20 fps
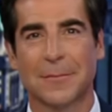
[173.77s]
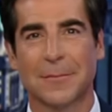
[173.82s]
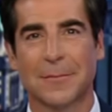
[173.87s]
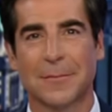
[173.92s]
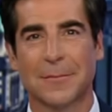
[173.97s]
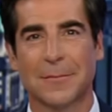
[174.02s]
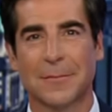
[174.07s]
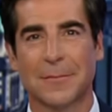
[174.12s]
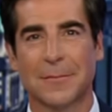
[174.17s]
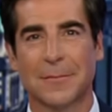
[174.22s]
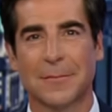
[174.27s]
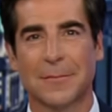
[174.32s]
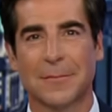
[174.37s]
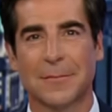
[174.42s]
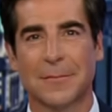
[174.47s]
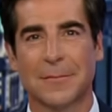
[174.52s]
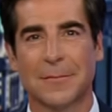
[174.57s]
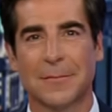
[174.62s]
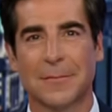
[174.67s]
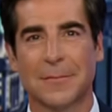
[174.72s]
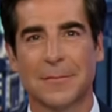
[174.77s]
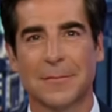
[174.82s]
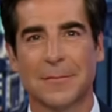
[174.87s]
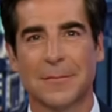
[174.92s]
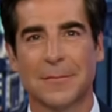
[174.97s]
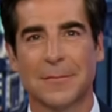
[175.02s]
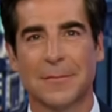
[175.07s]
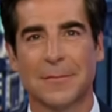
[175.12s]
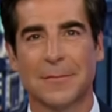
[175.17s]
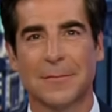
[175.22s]

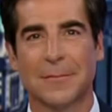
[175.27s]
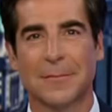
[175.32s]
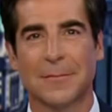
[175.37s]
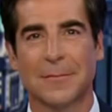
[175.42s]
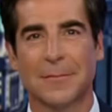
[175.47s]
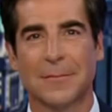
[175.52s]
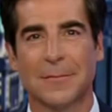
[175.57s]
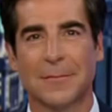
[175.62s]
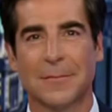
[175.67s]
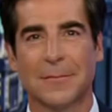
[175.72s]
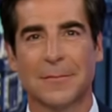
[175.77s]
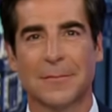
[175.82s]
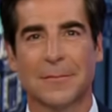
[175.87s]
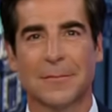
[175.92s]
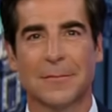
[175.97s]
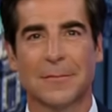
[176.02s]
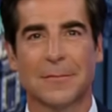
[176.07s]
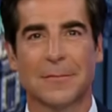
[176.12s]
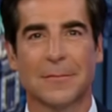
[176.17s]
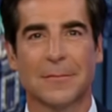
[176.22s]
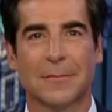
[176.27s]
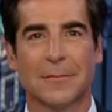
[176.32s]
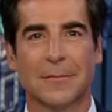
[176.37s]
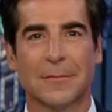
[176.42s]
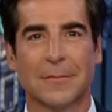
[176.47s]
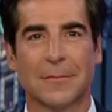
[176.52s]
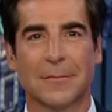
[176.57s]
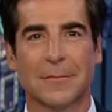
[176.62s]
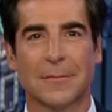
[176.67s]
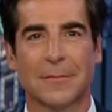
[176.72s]

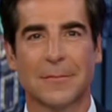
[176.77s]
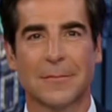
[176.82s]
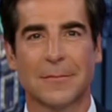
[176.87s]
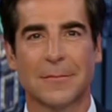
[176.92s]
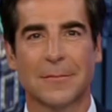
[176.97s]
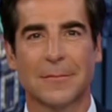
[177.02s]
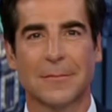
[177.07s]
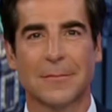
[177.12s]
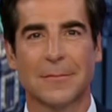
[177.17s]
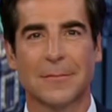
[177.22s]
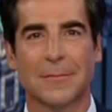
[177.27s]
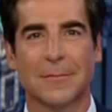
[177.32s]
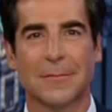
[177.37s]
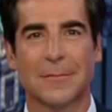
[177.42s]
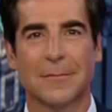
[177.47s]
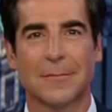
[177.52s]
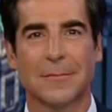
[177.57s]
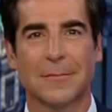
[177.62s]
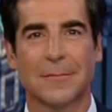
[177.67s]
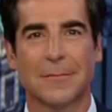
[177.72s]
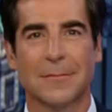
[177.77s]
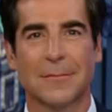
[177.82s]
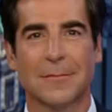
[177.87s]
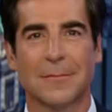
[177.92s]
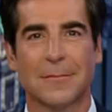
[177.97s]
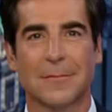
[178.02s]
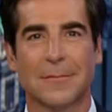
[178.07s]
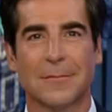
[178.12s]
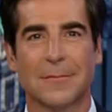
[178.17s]
(silent)